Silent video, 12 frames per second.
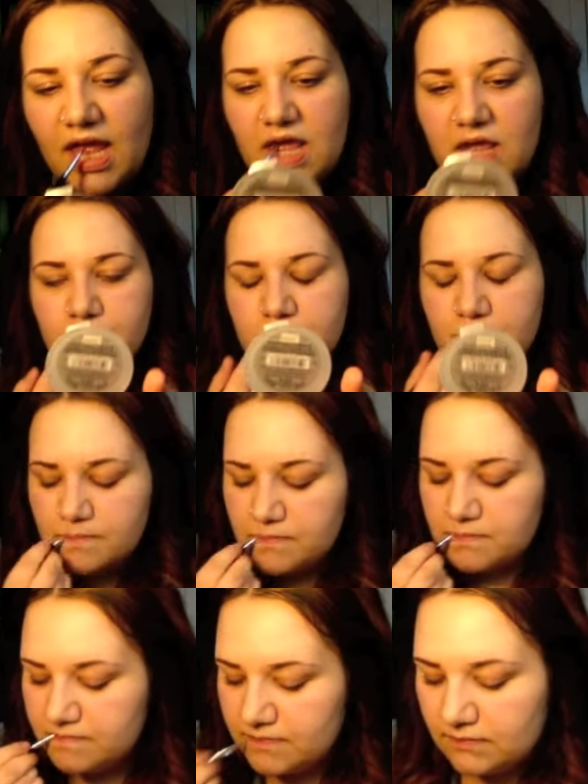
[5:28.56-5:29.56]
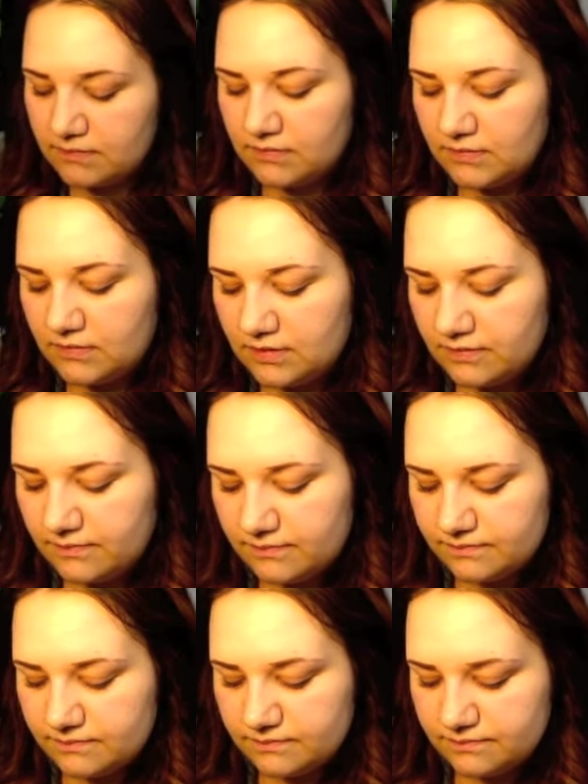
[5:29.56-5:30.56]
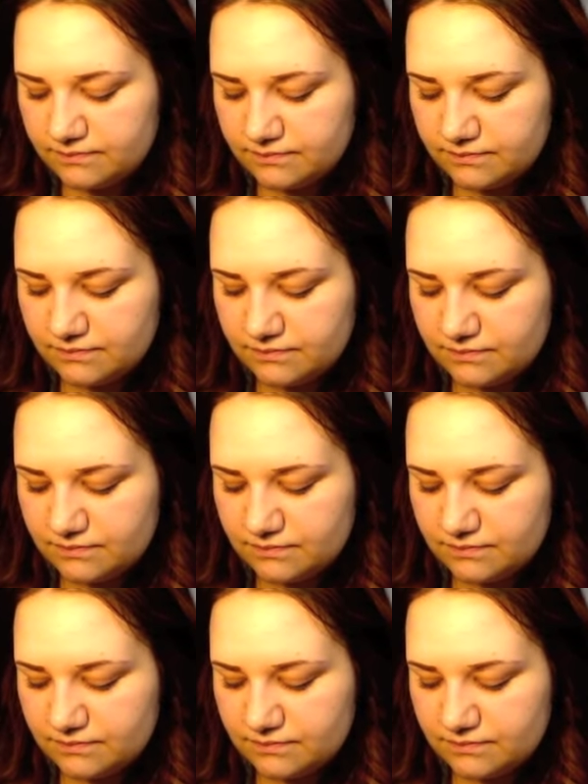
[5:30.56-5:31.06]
Nothing is said.